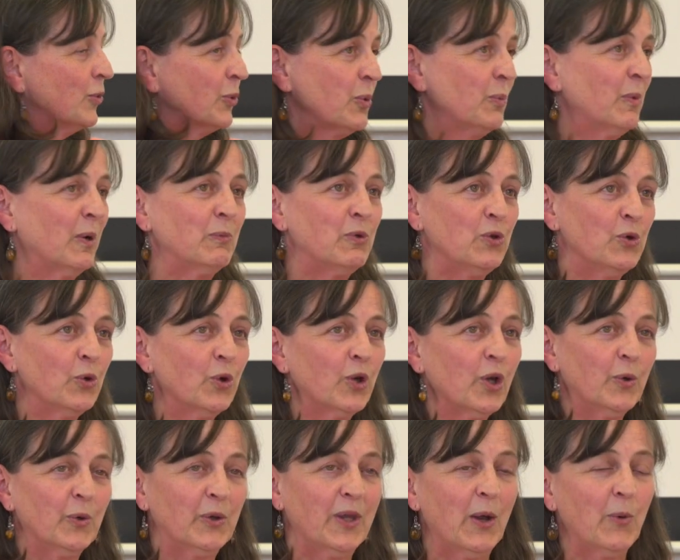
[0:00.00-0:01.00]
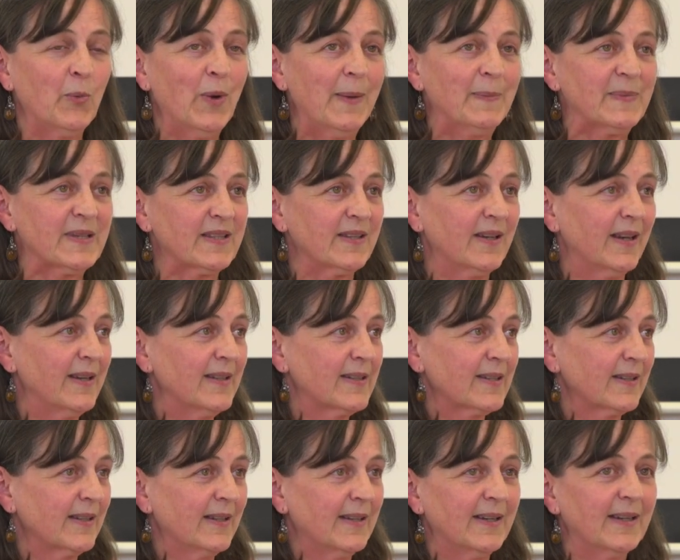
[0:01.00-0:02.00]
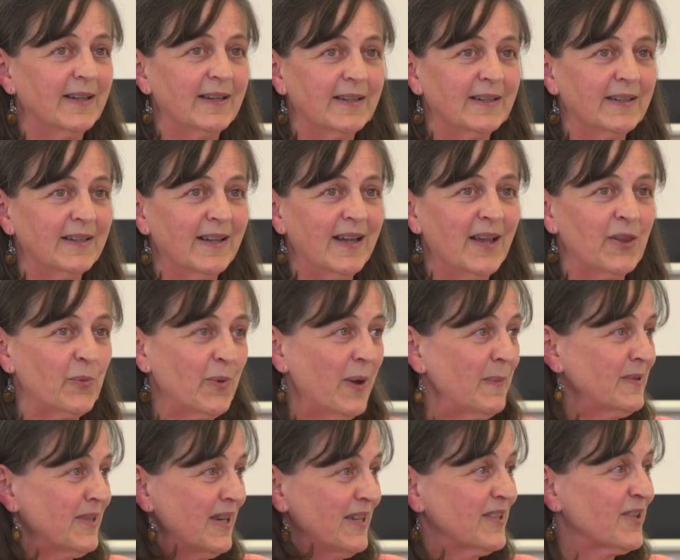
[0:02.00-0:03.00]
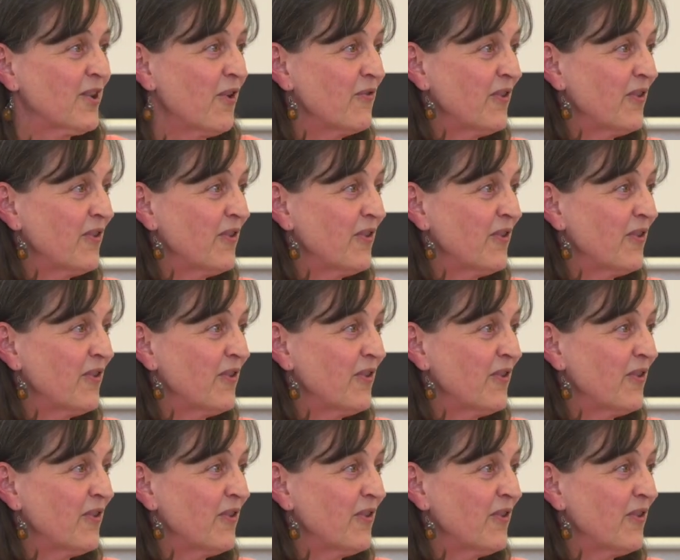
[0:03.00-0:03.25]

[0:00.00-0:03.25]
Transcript: look them up and you can go on their website, and the website's so